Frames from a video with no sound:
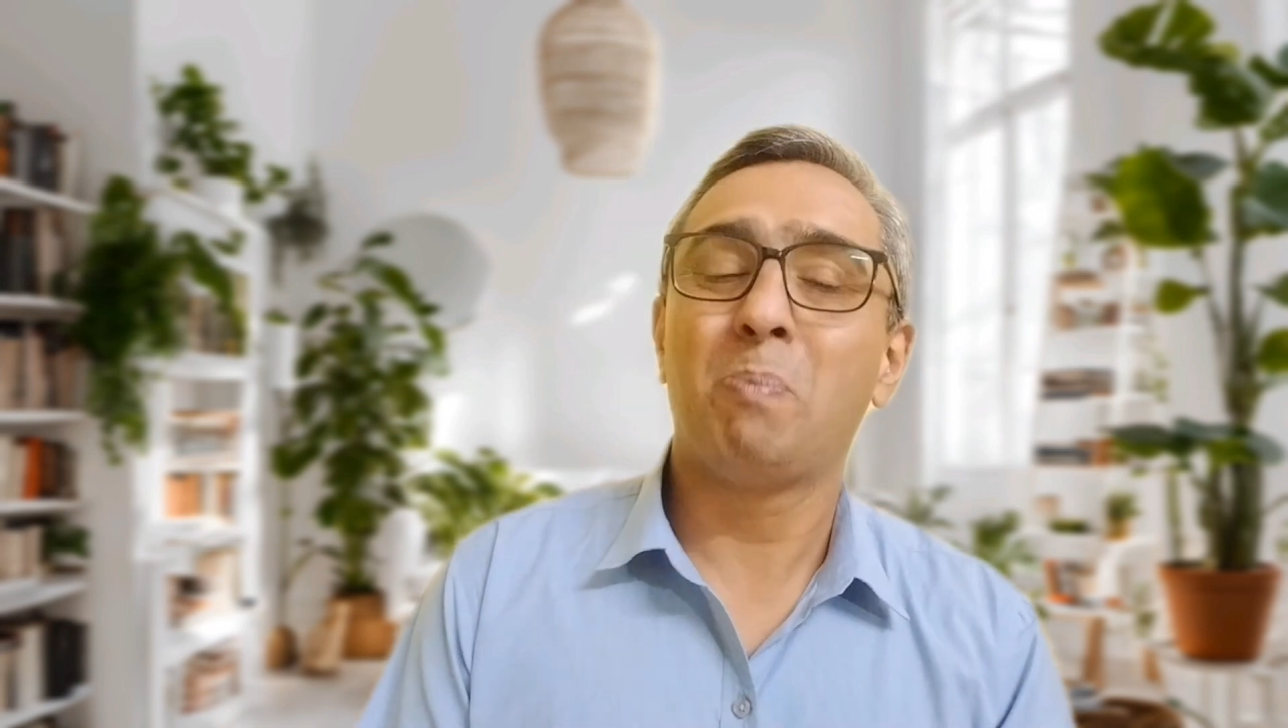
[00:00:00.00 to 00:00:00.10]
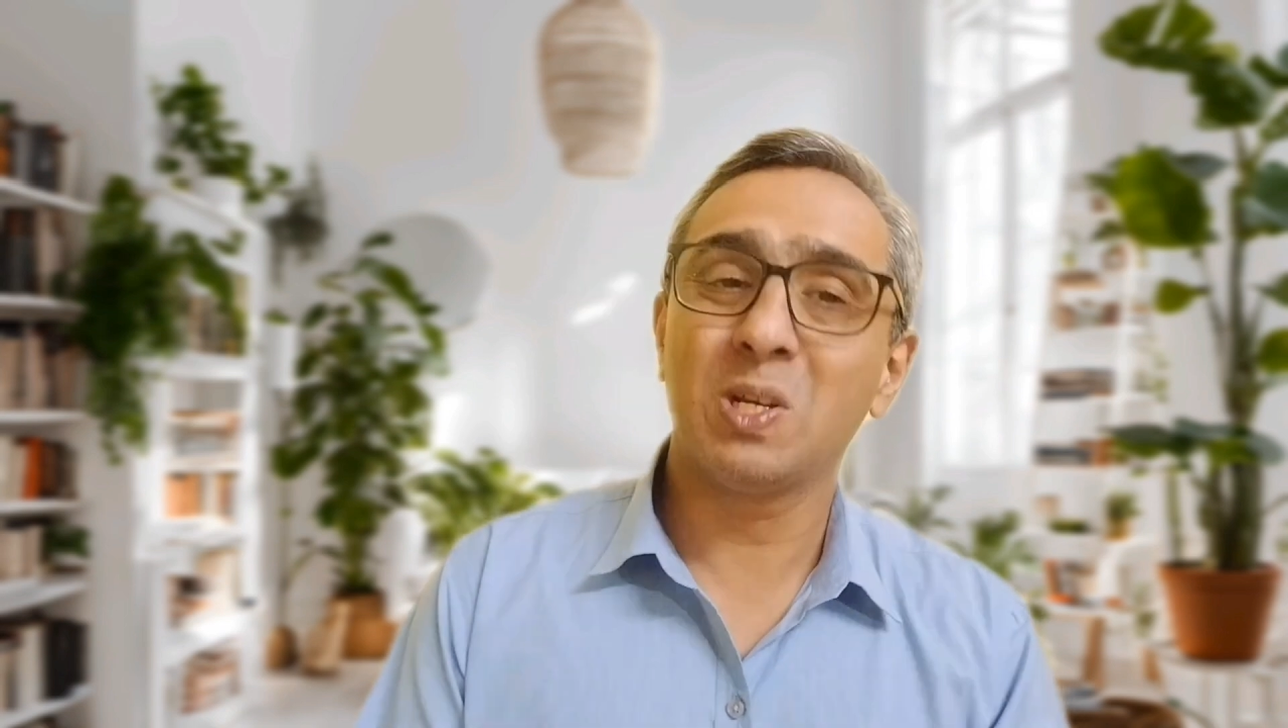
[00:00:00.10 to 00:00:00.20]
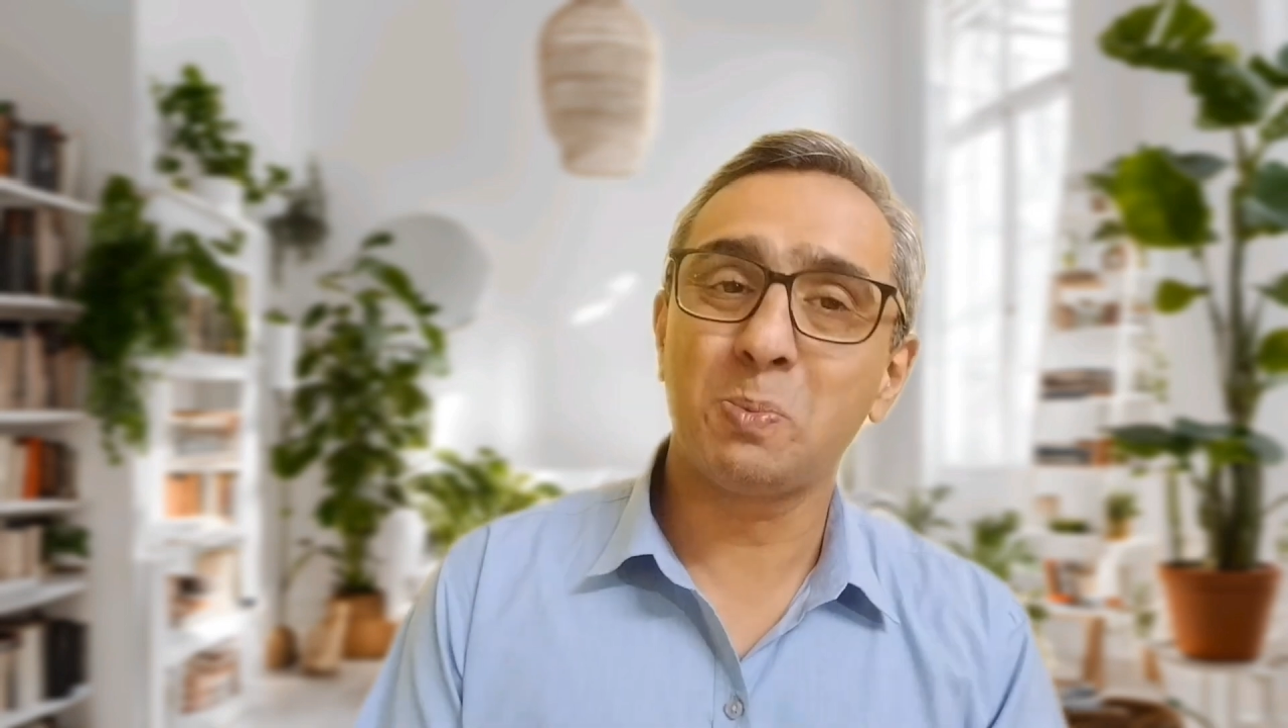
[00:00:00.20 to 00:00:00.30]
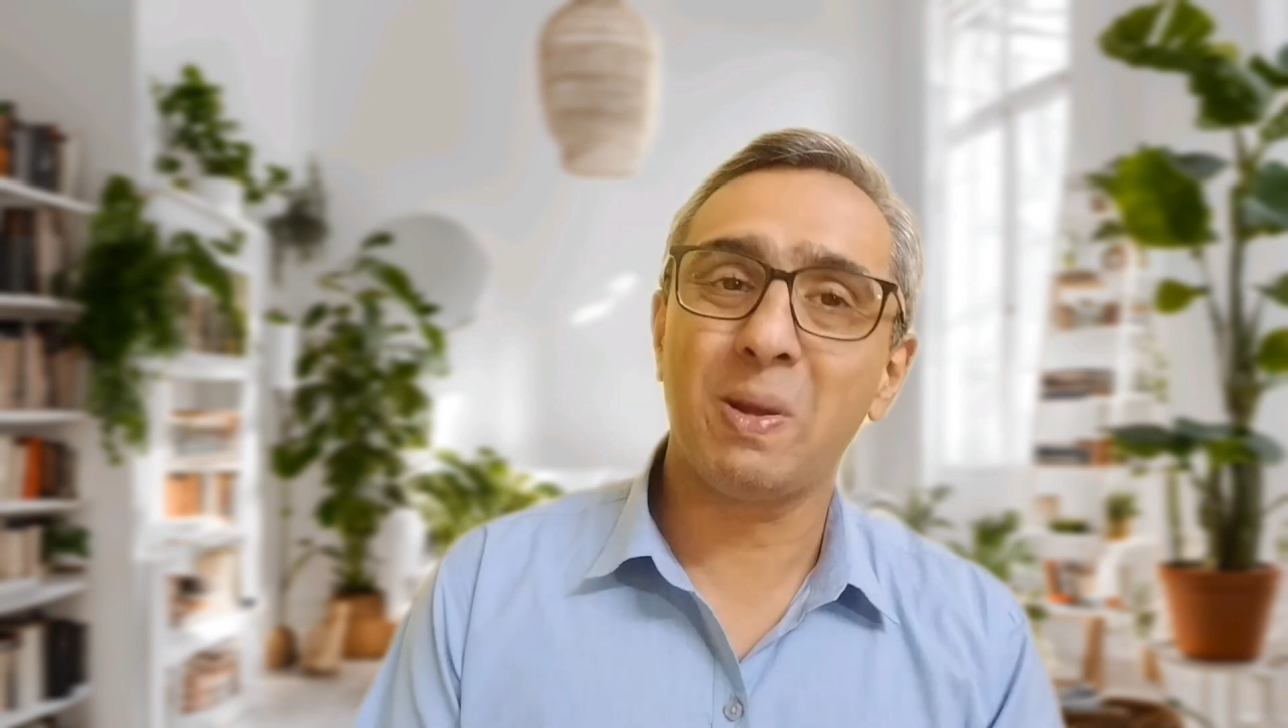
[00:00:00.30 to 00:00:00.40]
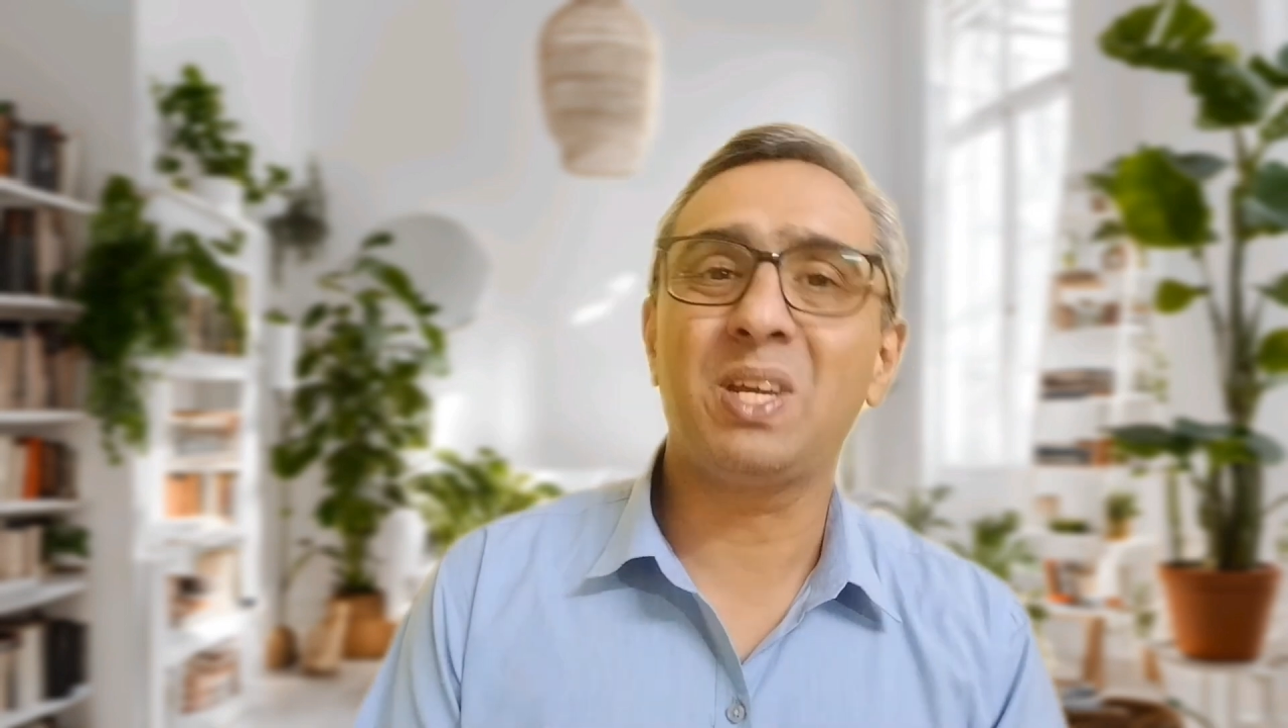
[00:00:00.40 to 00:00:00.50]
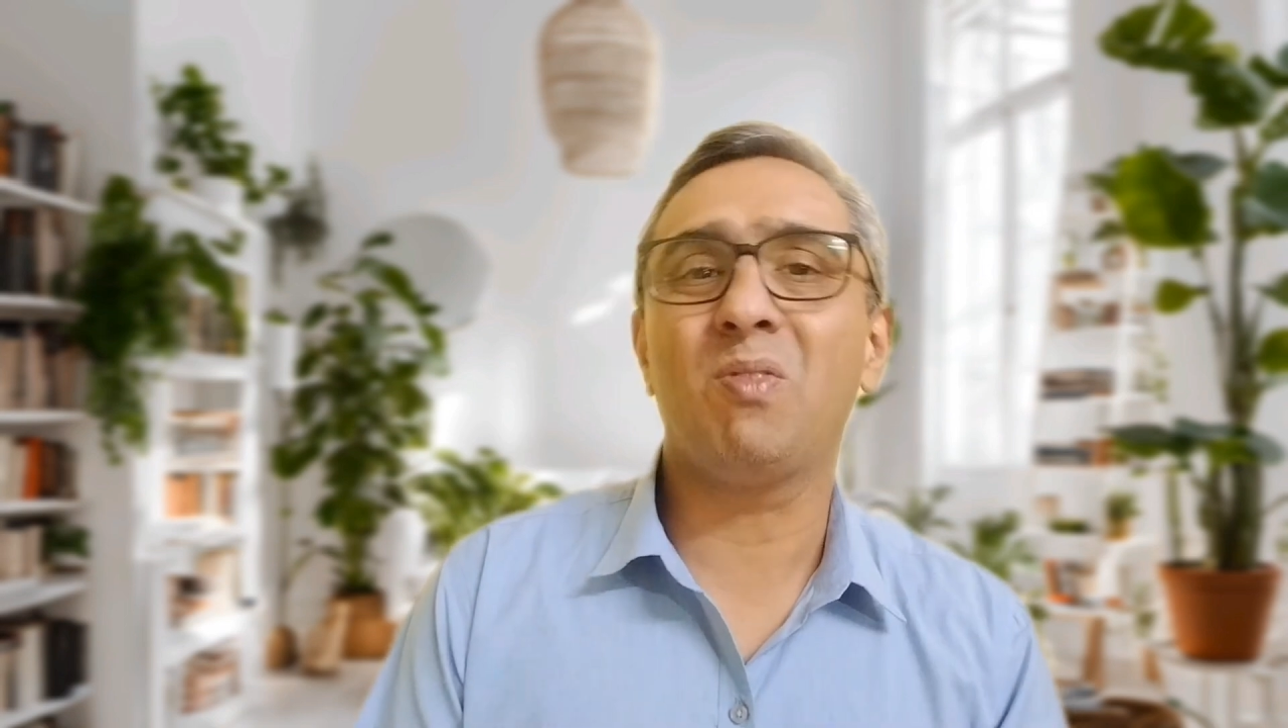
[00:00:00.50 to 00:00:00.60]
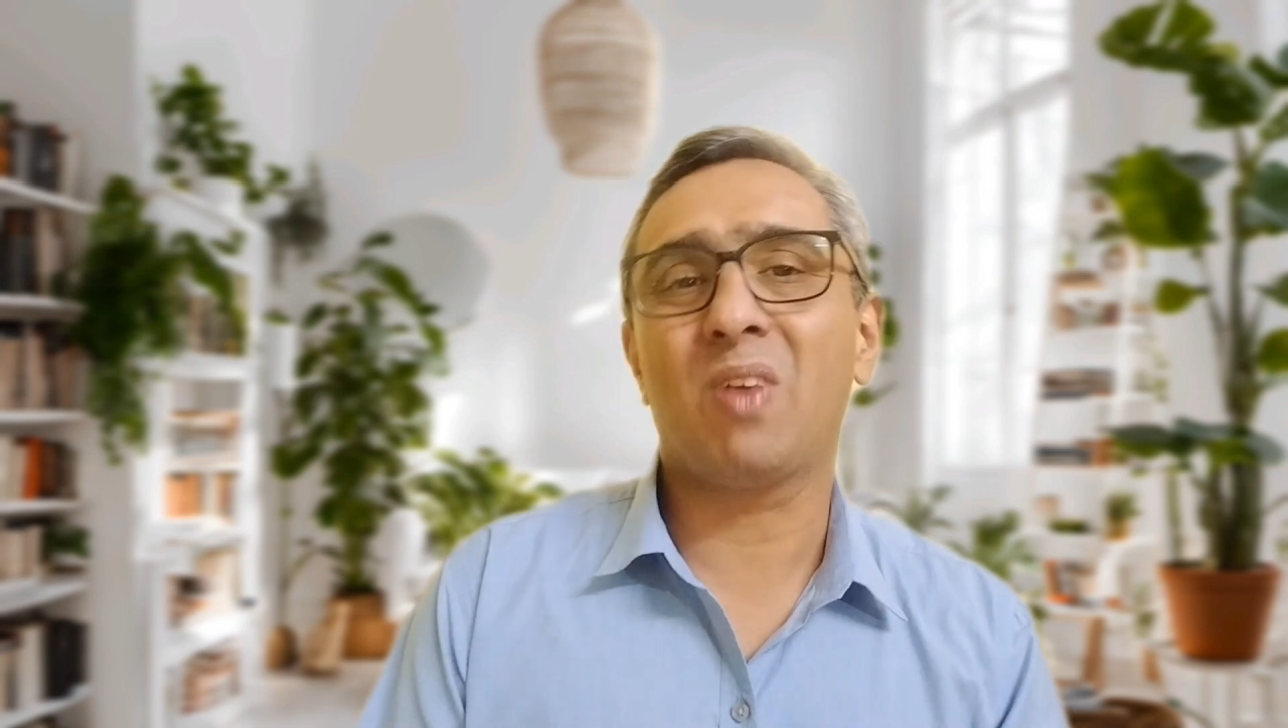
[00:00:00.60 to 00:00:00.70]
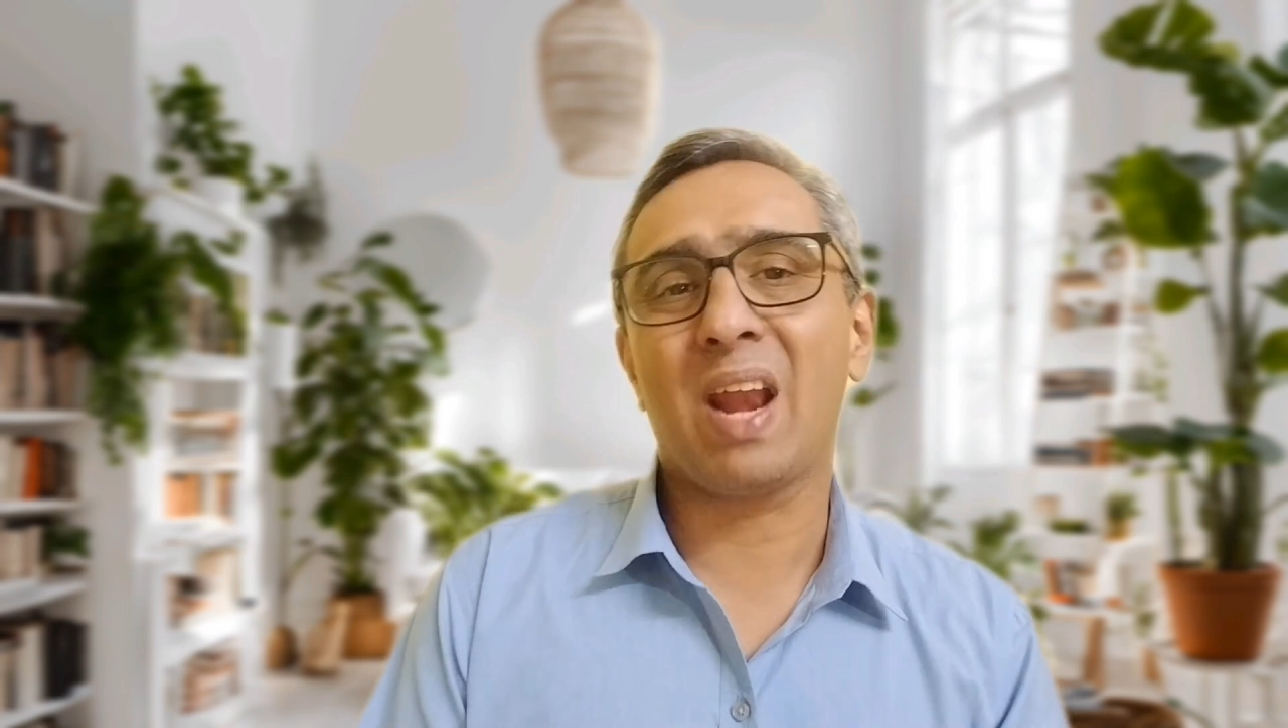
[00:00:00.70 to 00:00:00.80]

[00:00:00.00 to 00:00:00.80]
Perspective